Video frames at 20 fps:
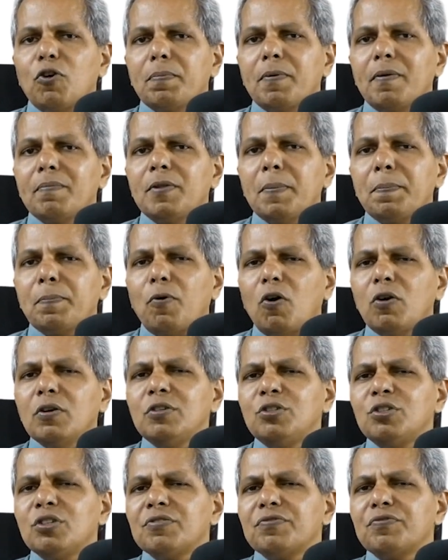the point
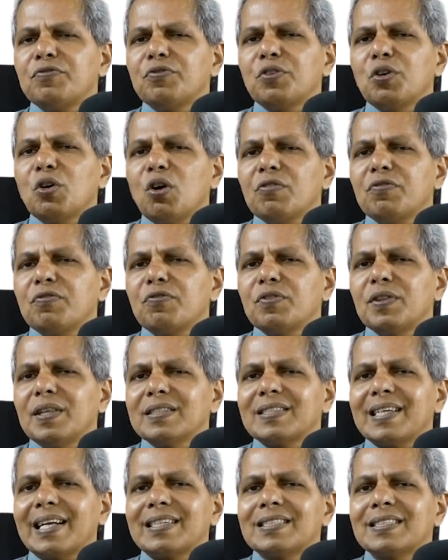of view of this
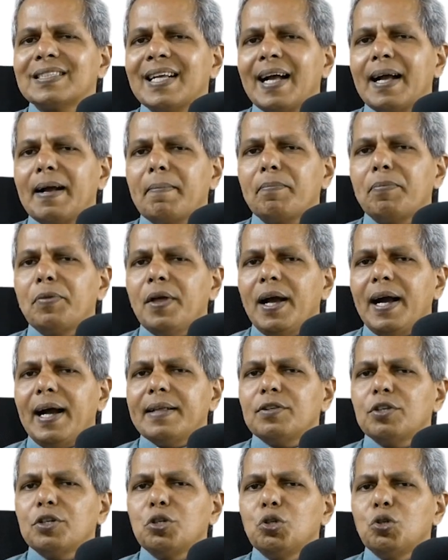exam, I
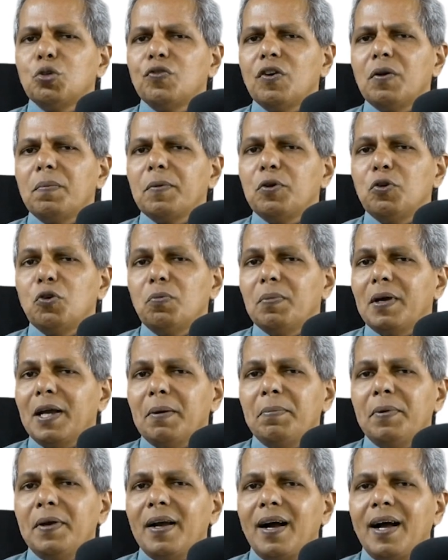think you may
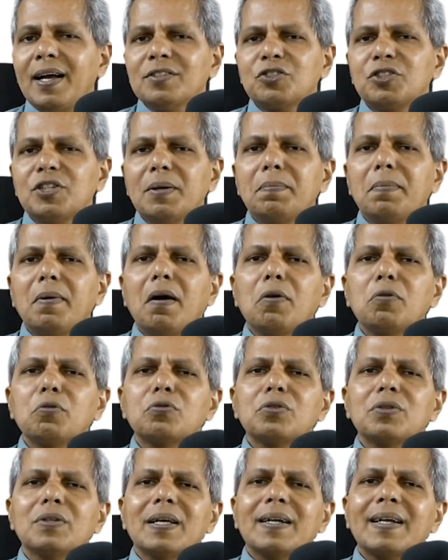be asked about
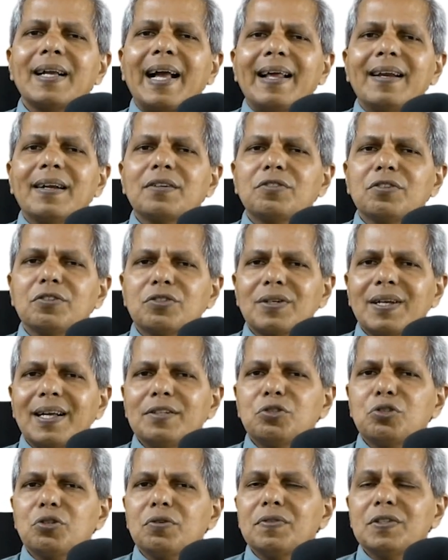the character sketch
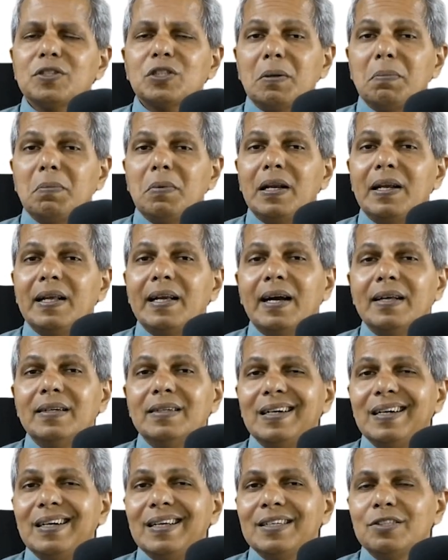of this Emilian
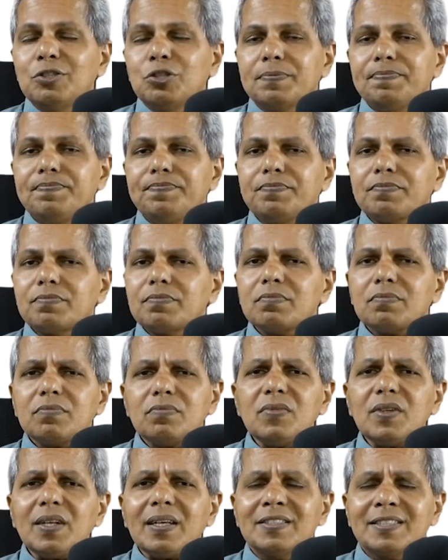Ilyich,
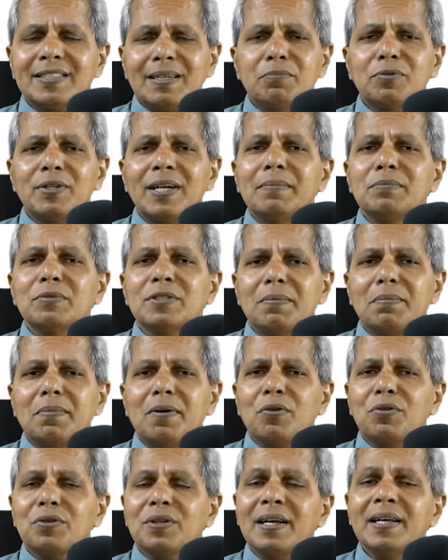sometimes
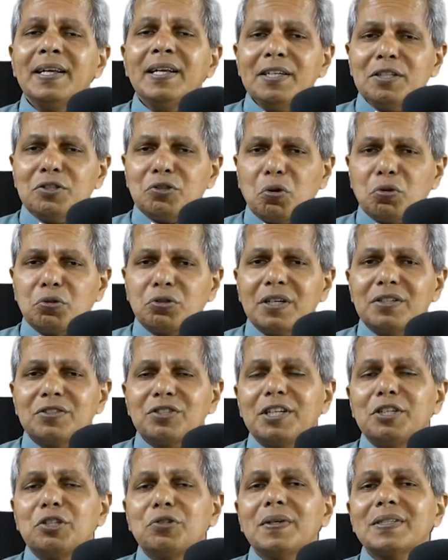about the social
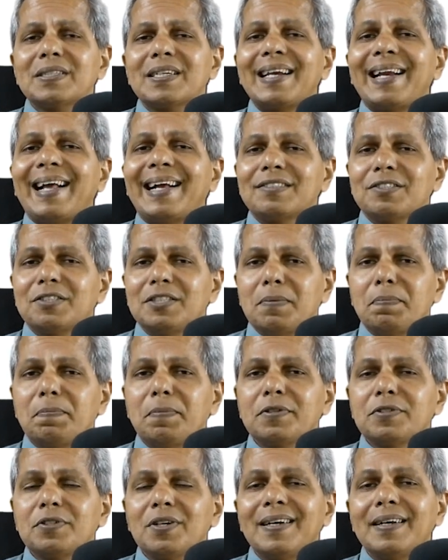situation as
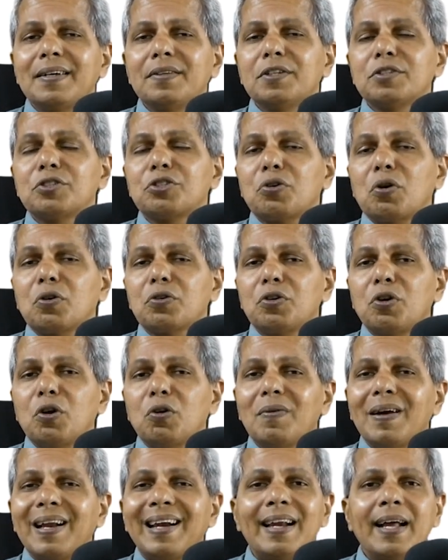depicted in this short
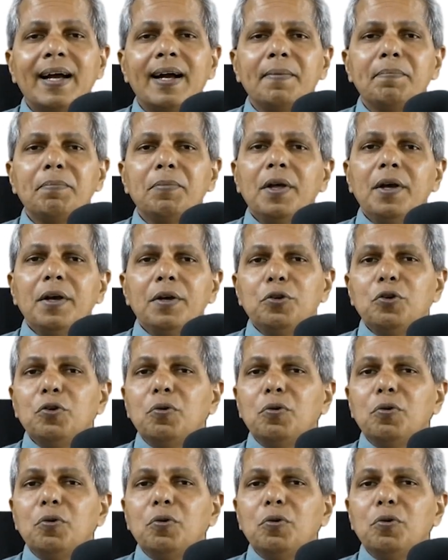novella. You